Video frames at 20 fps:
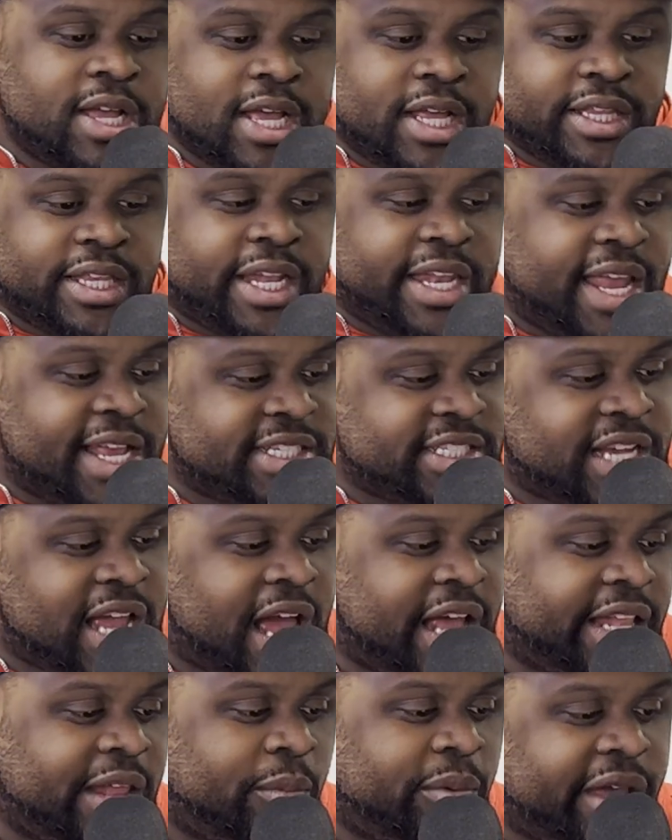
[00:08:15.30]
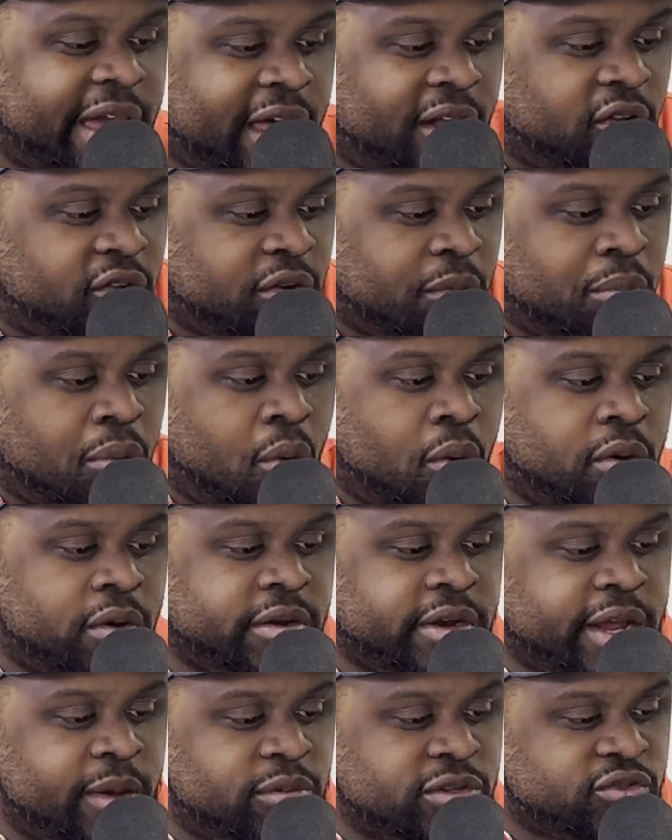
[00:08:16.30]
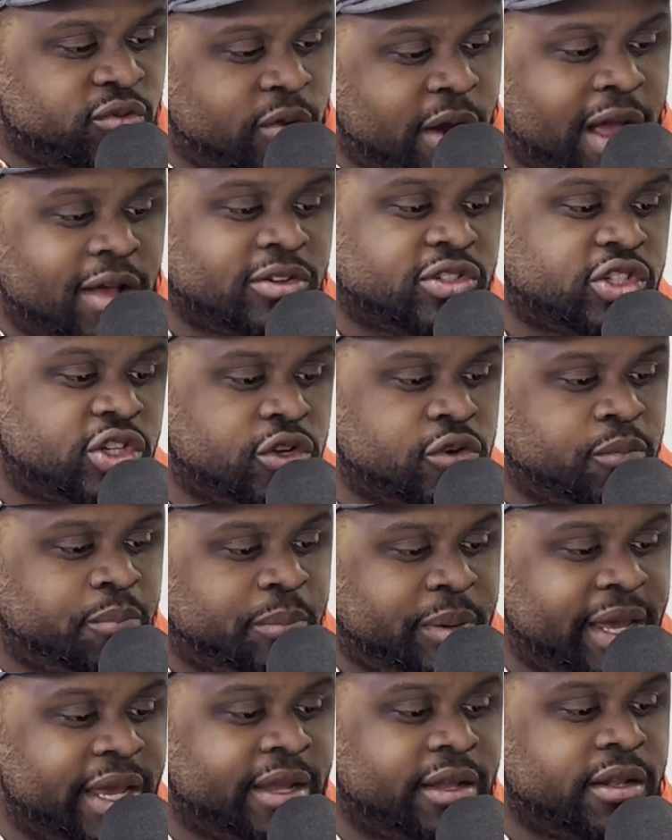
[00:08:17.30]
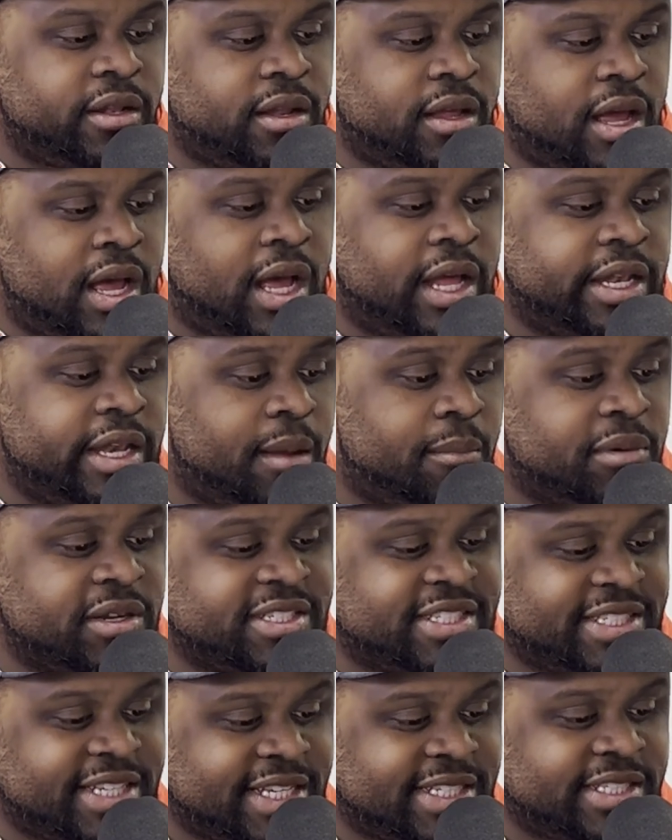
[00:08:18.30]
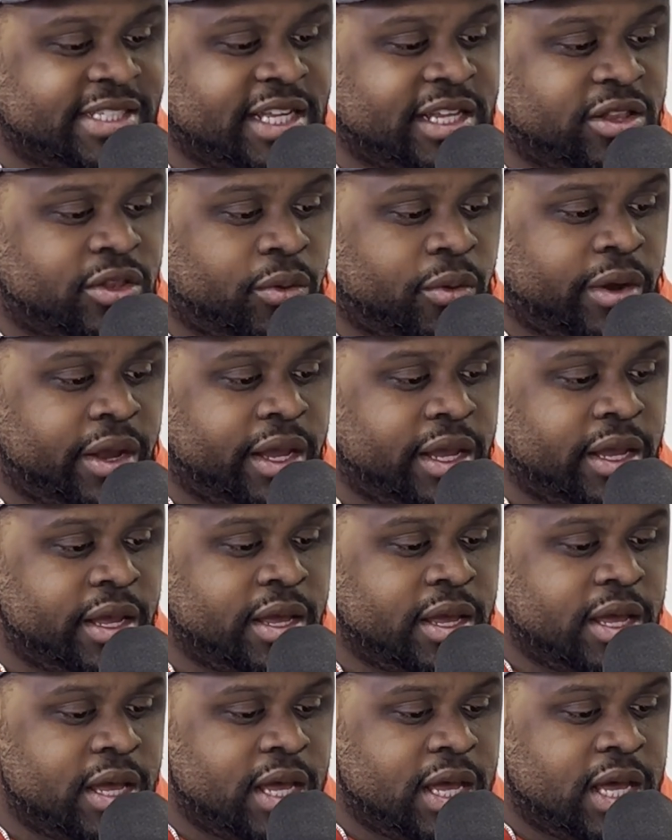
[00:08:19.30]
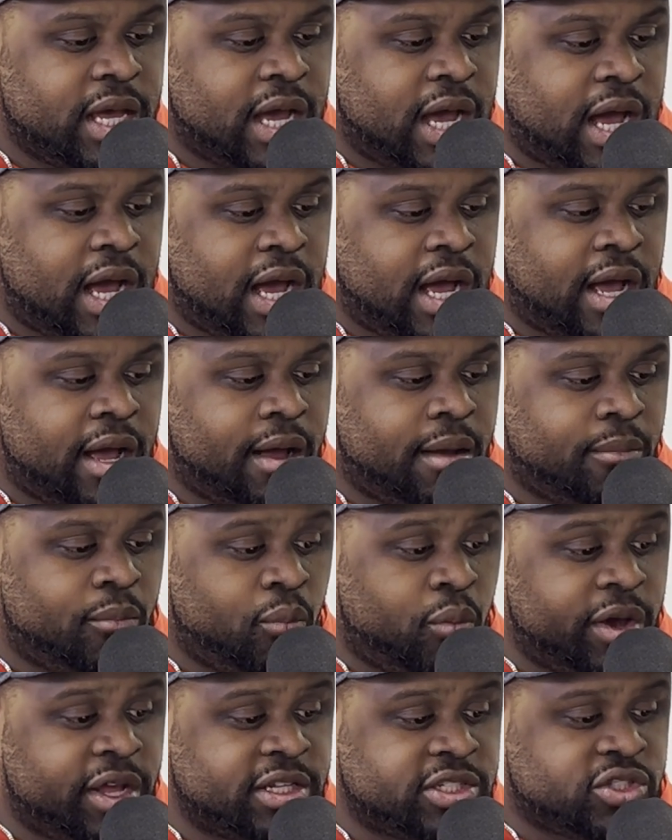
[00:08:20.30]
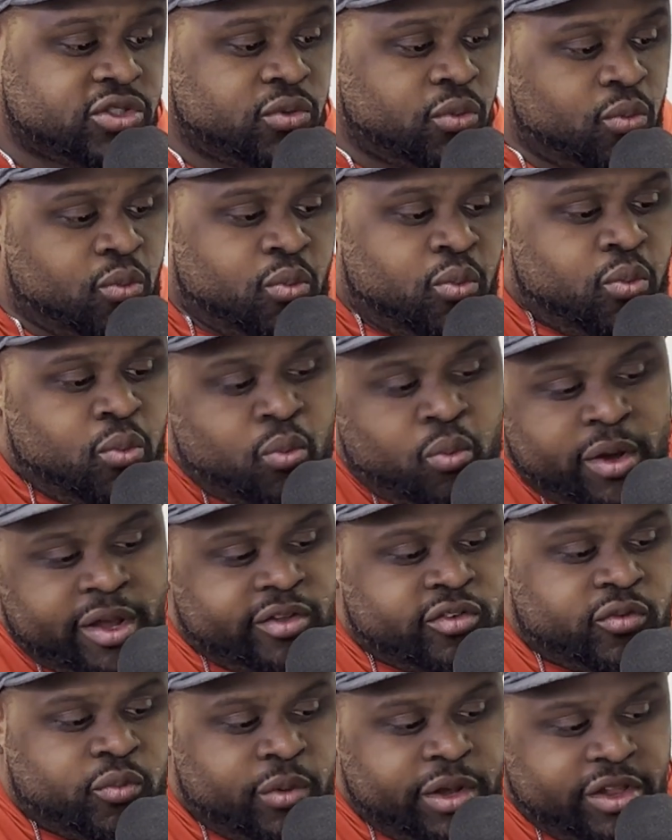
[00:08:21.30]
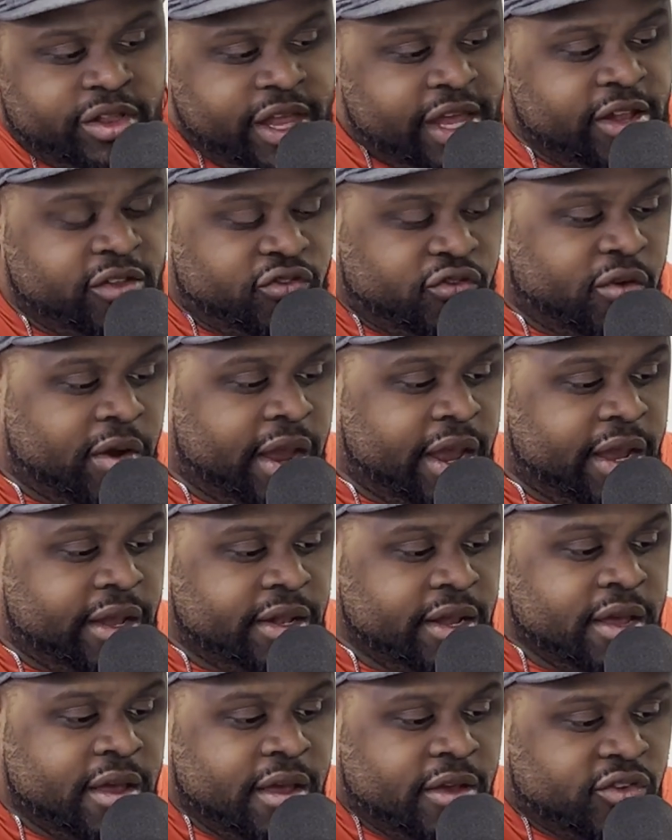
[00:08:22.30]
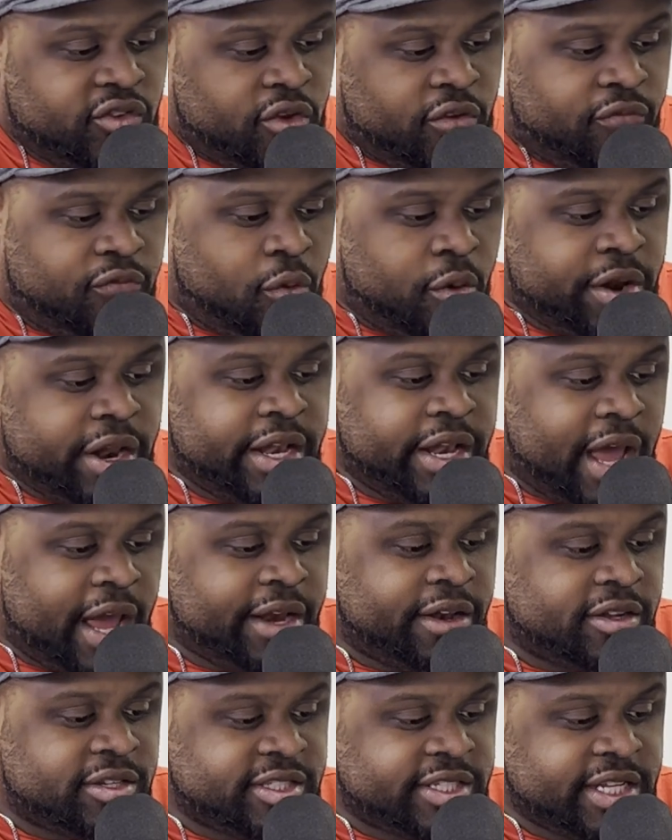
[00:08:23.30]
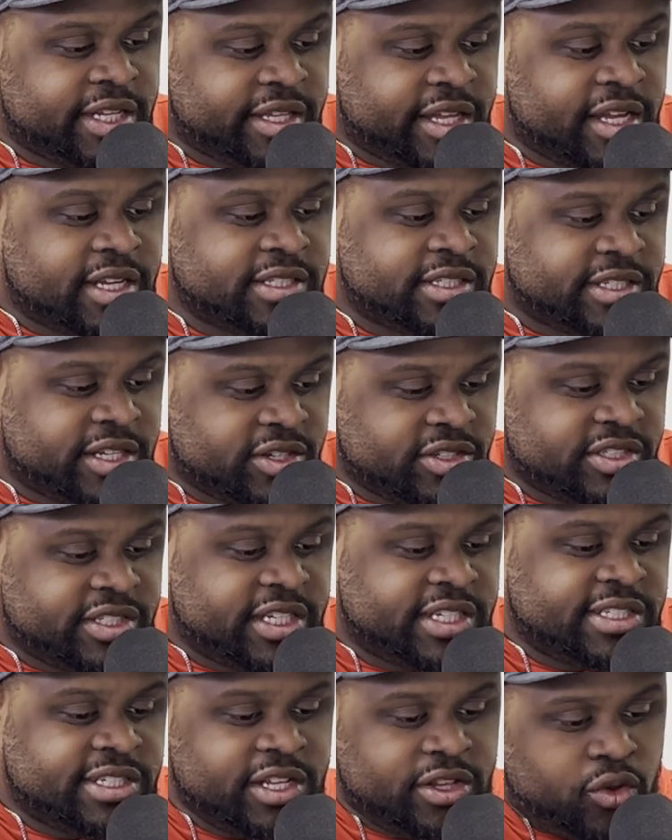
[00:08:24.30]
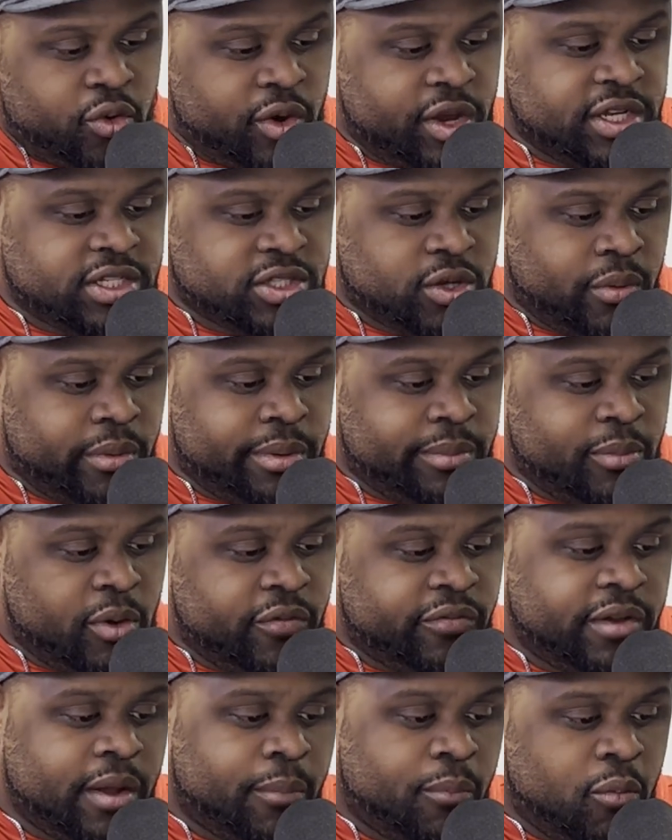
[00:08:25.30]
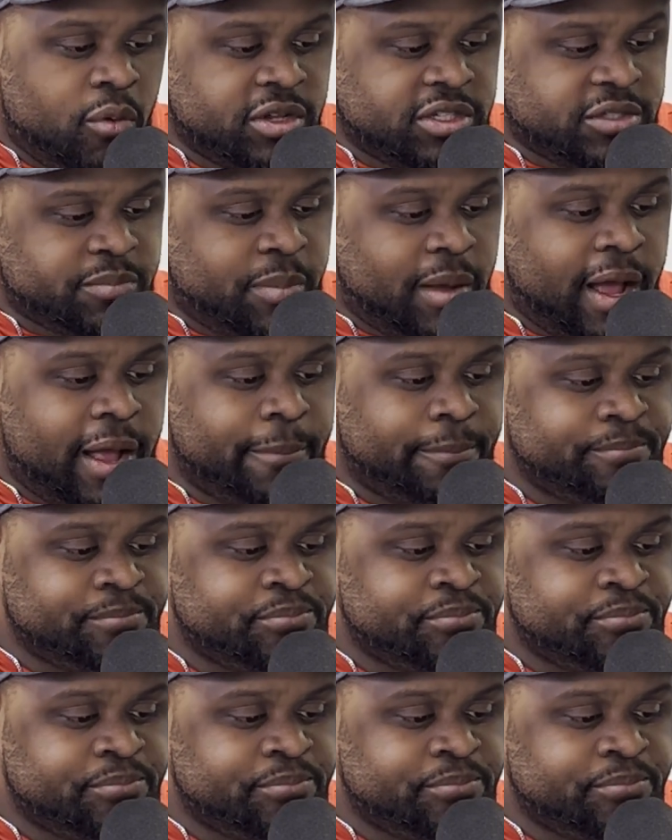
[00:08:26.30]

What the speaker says: the next guy that we got on the board, it was round 2, pick number 63, which we did trade. So 49ers sent us their 63, so we moved up one spot,